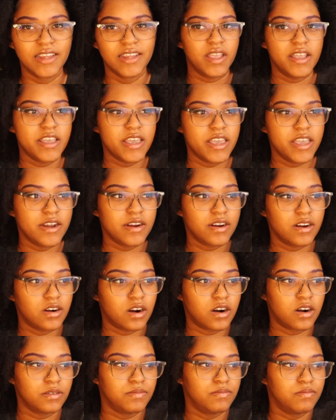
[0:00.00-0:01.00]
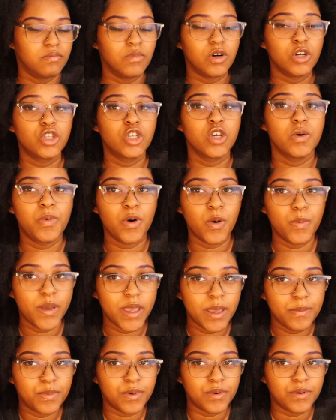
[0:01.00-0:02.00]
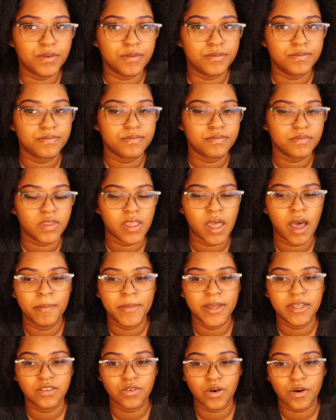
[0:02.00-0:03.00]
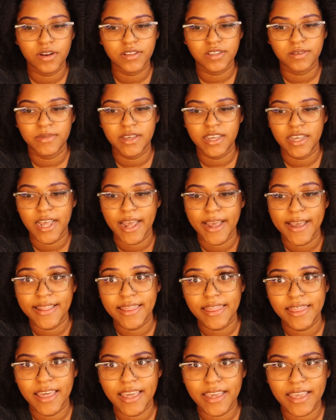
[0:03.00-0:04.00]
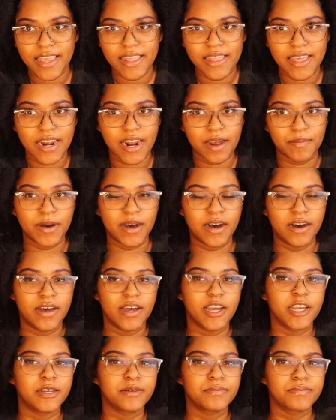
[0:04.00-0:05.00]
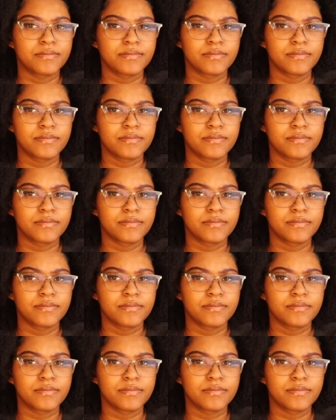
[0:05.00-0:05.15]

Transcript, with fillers: And here are multiple people coming towards me thinking that I'm high,